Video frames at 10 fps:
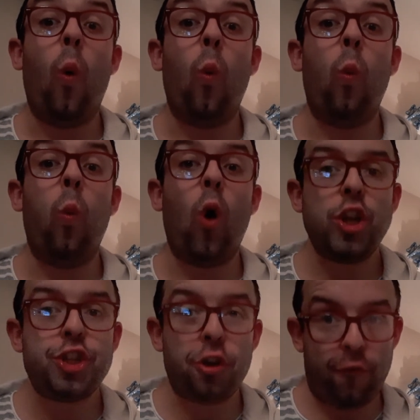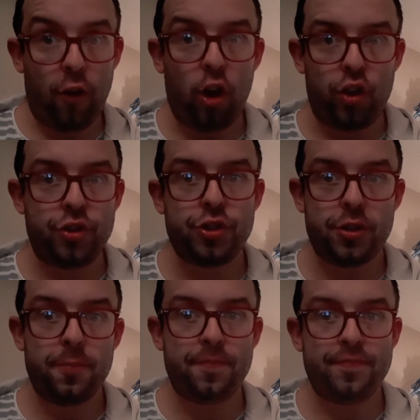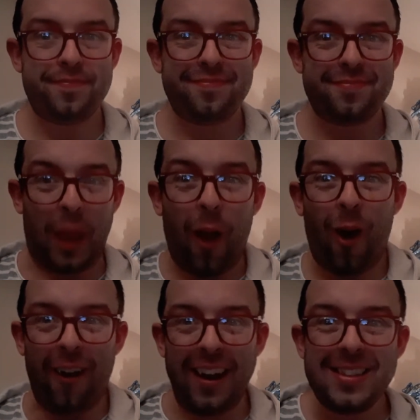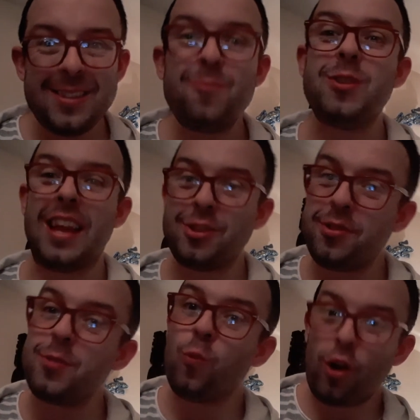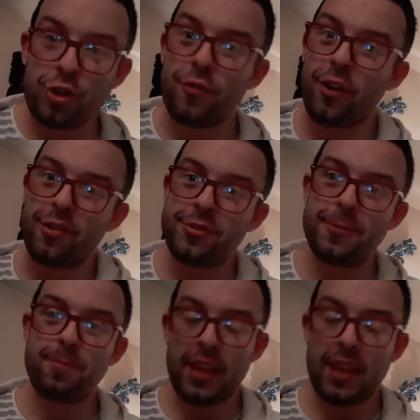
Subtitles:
Waterfalls. All right, so the answer is waterfalls.